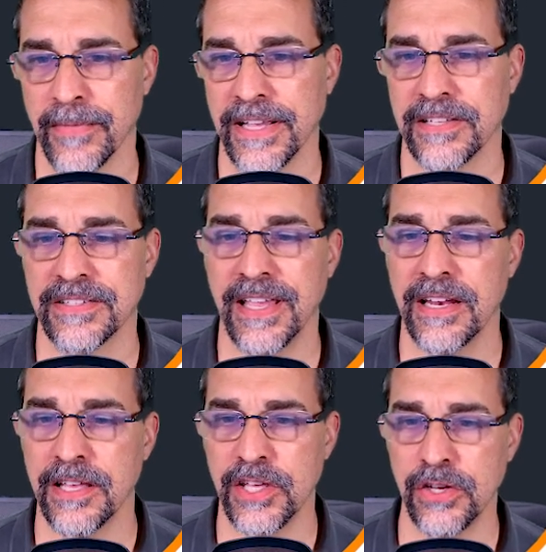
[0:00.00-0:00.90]

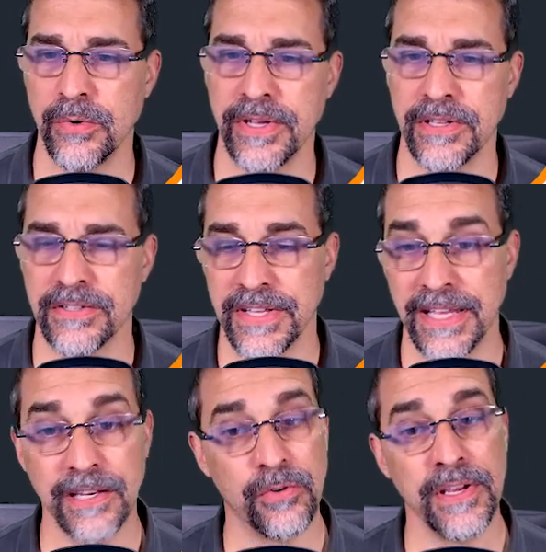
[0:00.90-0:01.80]
scanning queue is
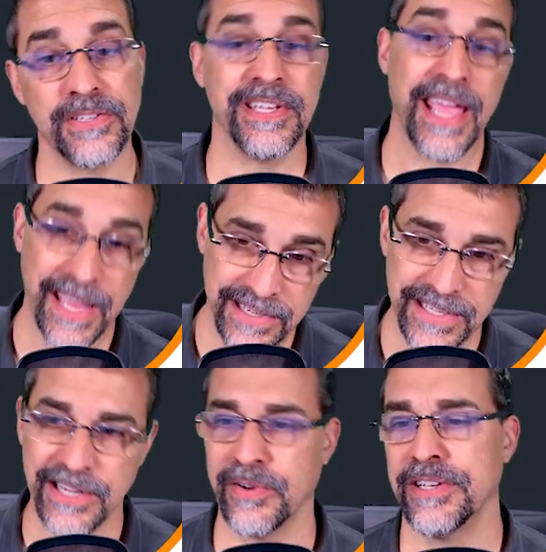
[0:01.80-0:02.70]
increasing and
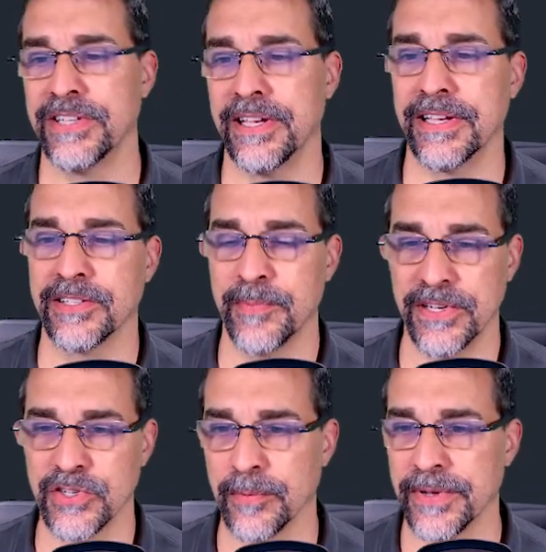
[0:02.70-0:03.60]
decreasing. It's been
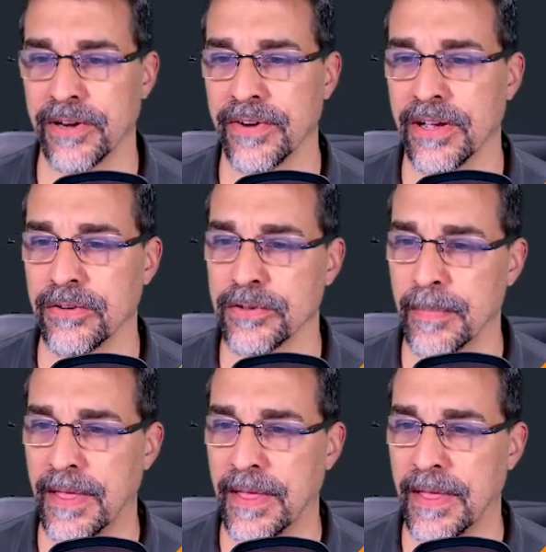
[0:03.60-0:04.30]
jumping around.